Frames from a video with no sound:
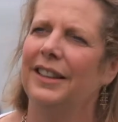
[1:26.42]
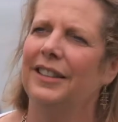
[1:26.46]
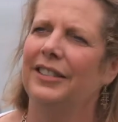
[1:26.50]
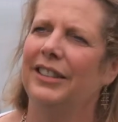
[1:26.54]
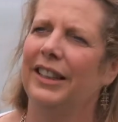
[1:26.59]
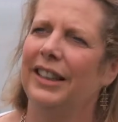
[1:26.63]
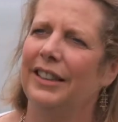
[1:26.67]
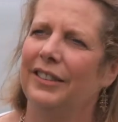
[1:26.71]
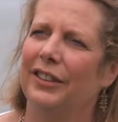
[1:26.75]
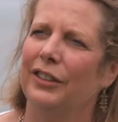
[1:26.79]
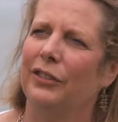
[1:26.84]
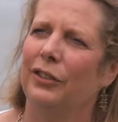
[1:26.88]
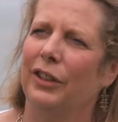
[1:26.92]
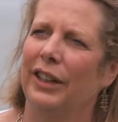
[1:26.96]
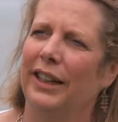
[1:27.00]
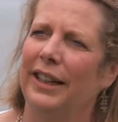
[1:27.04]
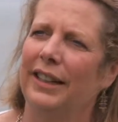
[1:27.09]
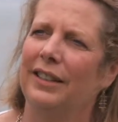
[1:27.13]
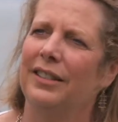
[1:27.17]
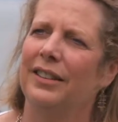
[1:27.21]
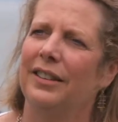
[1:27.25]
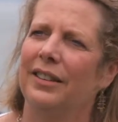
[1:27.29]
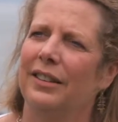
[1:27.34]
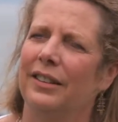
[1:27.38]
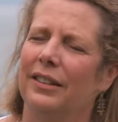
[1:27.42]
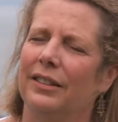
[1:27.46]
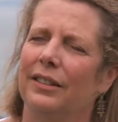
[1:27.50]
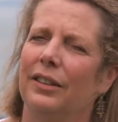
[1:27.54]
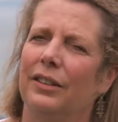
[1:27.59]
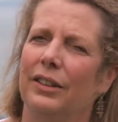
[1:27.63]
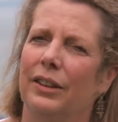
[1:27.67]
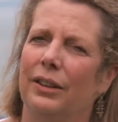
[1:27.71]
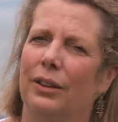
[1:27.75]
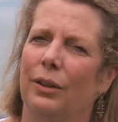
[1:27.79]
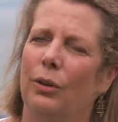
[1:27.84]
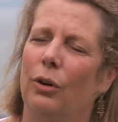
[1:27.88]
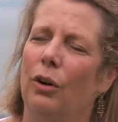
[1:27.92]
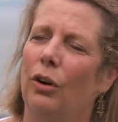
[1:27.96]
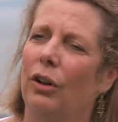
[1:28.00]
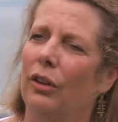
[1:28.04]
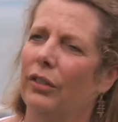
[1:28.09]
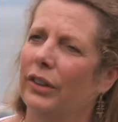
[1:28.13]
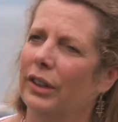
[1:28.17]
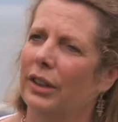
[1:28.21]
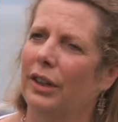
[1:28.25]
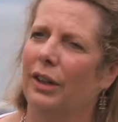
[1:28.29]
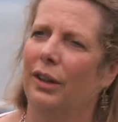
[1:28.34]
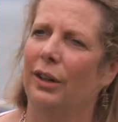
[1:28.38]
take the grains and, all
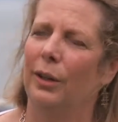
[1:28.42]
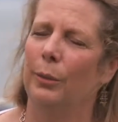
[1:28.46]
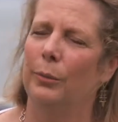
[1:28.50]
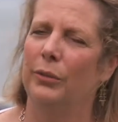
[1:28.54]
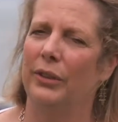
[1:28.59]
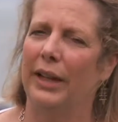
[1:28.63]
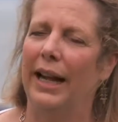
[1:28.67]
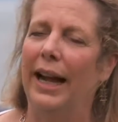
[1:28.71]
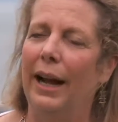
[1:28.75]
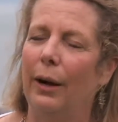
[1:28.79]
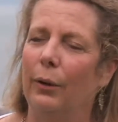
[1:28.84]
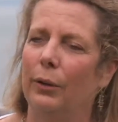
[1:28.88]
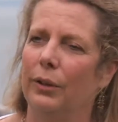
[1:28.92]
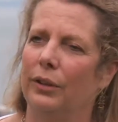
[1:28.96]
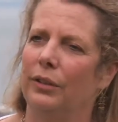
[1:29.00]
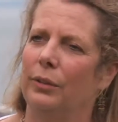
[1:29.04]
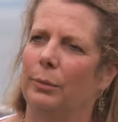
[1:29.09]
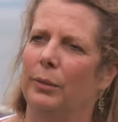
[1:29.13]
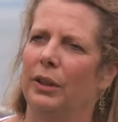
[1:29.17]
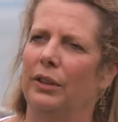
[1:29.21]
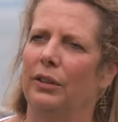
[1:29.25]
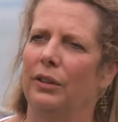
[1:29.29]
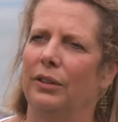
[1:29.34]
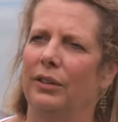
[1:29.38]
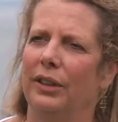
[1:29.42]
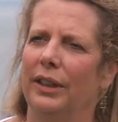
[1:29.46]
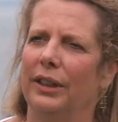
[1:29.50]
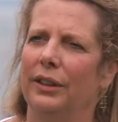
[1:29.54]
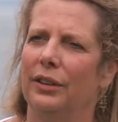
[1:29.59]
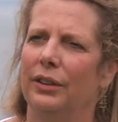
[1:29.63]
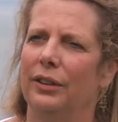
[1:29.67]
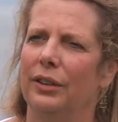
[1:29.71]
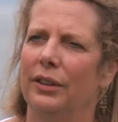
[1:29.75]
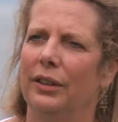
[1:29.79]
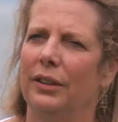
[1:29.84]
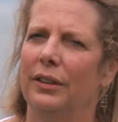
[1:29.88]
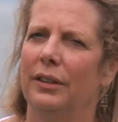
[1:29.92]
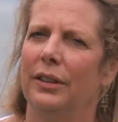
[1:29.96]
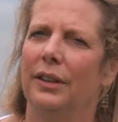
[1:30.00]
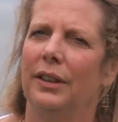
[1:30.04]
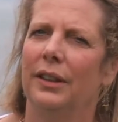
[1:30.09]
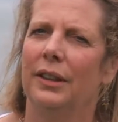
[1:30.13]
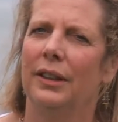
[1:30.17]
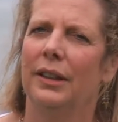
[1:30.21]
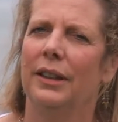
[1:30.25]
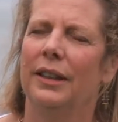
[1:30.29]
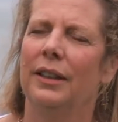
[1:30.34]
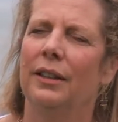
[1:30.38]
the carbs out as much as I could.
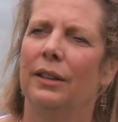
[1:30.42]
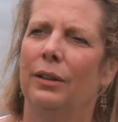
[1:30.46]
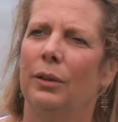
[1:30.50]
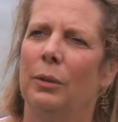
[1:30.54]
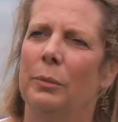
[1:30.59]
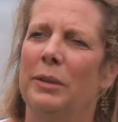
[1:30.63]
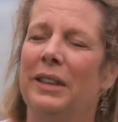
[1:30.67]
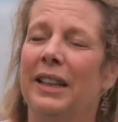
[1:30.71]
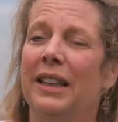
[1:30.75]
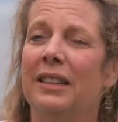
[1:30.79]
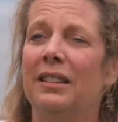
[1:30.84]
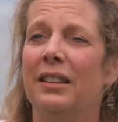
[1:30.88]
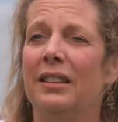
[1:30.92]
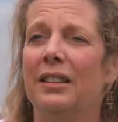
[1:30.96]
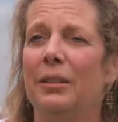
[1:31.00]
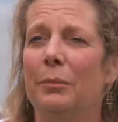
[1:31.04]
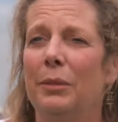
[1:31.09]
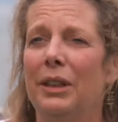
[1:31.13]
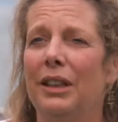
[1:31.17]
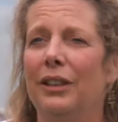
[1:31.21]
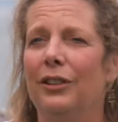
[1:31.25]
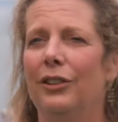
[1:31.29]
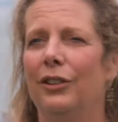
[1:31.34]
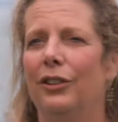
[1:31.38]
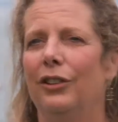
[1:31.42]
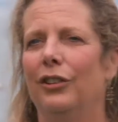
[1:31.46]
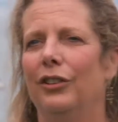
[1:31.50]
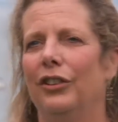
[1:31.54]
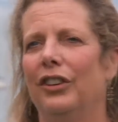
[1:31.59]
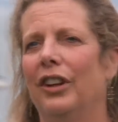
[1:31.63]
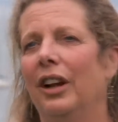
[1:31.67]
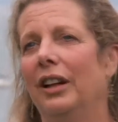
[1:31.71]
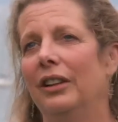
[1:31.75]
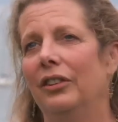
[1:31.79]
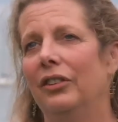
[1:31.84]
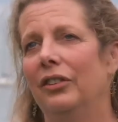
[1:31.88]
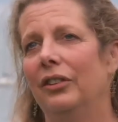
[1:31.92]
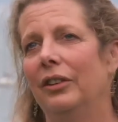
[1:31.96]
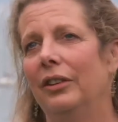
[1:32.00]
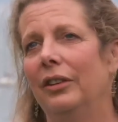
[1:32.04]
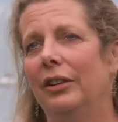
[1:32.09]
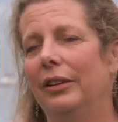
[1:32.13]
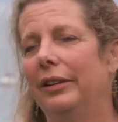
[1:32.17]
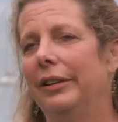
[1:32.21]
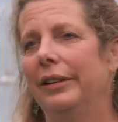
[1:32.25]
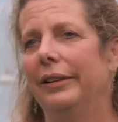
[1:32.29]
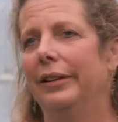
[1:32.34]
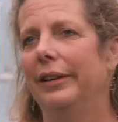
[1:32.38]
That doesn't mean you're nuts and
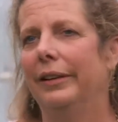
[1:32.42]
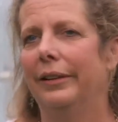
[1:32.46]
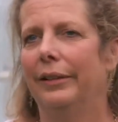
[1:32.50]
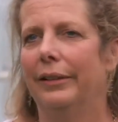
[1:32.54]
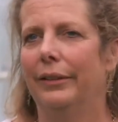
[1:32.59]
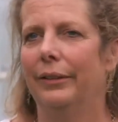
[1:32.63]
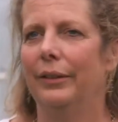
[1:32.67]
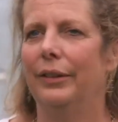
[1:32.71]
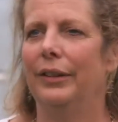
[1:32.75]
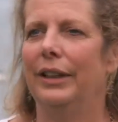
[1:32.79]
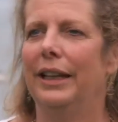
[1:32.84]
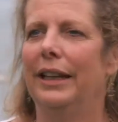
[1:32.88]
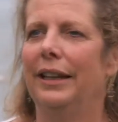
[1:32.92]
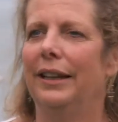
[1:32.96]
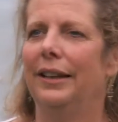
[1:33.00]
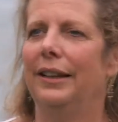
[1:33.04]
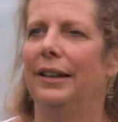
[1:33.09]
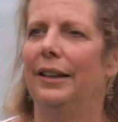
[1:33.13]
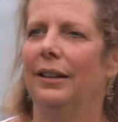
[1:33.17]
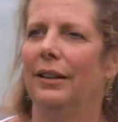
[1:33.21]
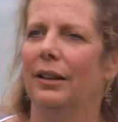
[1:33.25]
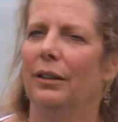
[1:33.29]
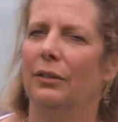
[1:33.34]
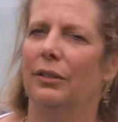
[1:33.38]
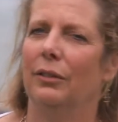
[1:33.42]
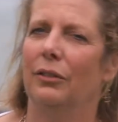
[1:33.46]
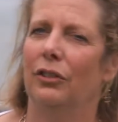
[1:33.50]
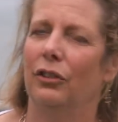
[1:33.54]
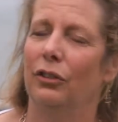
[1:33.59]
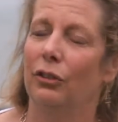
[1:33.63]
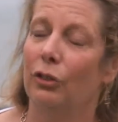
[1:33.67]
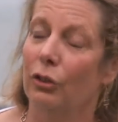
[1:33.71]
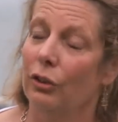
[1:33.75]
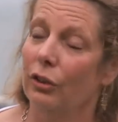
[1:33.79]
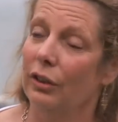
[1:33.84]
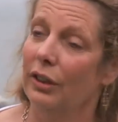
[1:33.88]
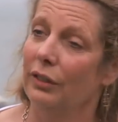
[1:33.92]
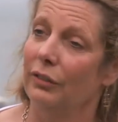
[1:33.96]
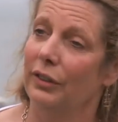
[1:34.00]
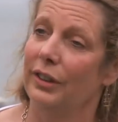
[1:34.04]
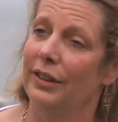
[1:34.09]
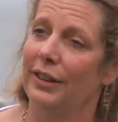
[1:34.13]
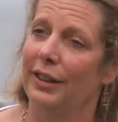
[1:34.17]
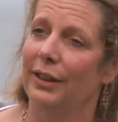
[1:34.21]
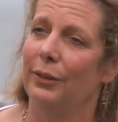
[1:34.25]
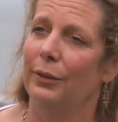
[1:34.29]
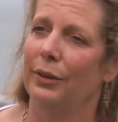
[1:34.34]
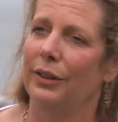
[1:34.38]
you can't eat a dessert every
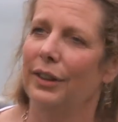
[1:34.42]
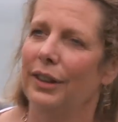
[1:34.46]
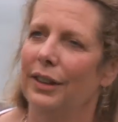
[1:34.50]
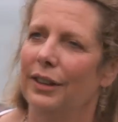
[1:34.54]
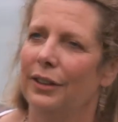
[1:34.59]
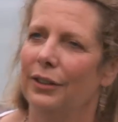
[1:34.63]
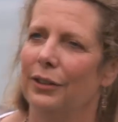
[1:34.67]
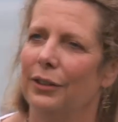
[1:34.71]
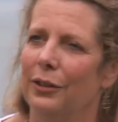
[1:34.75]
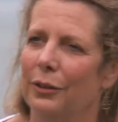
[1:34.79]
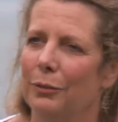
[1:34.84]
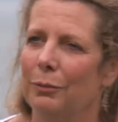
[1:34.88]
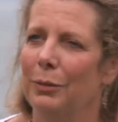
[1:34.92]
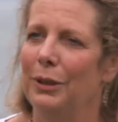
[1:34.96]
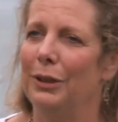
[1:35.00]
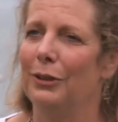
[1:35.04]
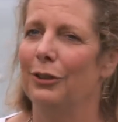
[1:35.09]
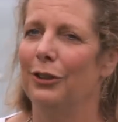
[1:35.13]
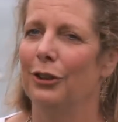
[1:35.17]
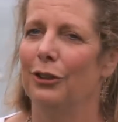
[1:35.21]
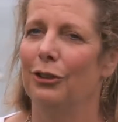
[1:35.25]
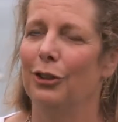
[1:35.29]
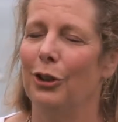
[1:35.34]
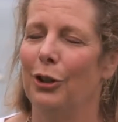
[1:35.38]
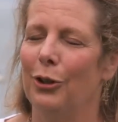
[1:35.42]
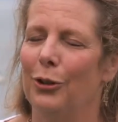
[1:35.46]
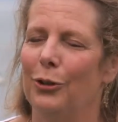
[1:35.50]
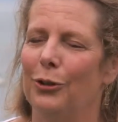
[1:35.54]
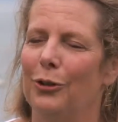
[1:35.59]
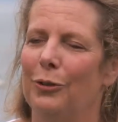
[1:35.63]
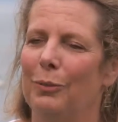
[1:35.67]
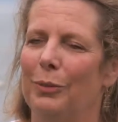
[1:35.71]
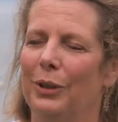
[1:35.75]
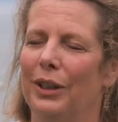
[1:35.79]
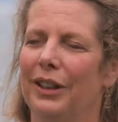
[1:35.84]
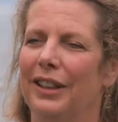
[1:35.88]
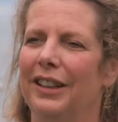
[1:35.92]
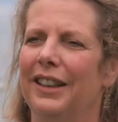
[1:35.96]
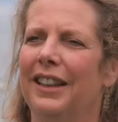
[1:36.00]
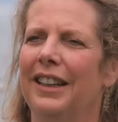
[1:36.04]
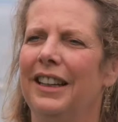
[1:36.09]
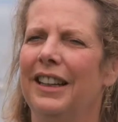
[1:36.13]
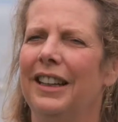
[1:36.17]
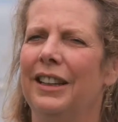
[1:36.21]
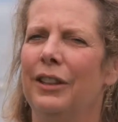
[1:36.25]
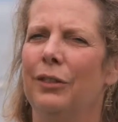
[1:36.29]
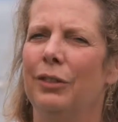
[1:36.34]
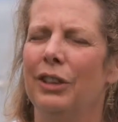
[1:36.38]
now and then or a piece of toast, but
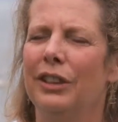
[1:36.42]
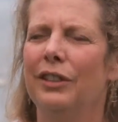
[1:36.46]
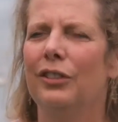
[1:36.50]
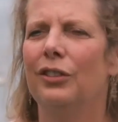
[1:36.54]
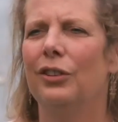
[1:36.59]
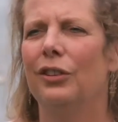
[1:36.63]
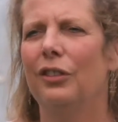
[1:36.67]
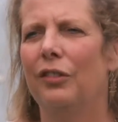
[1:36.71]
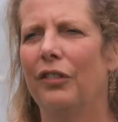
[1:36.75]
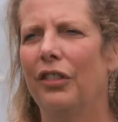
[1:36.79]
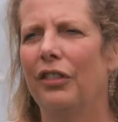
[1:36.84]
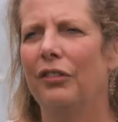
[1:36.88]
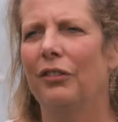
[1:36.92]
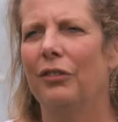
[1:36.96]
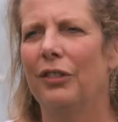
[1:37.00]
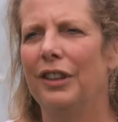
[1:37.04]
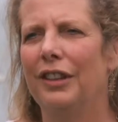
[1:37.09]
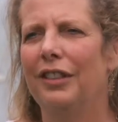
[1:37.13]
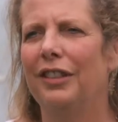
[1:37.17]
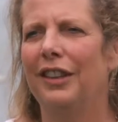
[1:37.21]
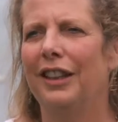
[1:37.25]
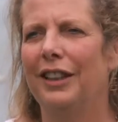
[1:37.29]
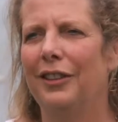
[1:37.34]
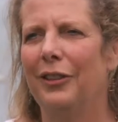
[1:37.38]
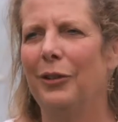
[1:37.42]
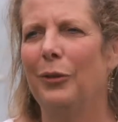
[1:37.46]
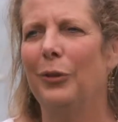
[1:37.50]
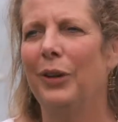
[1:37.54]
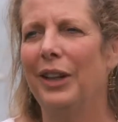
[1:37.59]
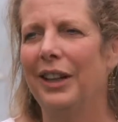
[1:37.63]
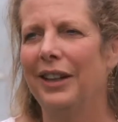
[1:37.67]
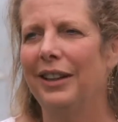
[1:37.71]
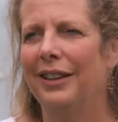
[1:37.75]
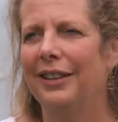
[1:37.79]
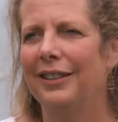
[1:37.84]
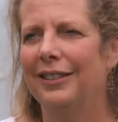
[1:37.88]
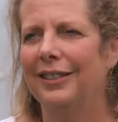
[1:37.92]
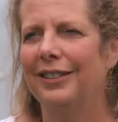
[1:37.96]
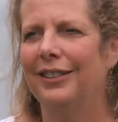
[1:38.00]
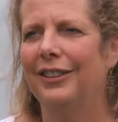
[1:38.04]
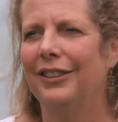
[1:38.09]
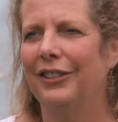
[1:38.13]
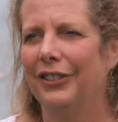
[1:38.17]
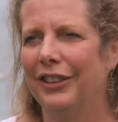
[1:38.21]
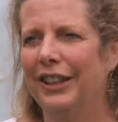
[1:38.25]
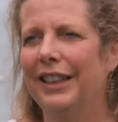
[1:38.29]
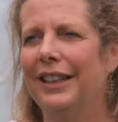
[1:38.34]
you really sort of rethink the way you're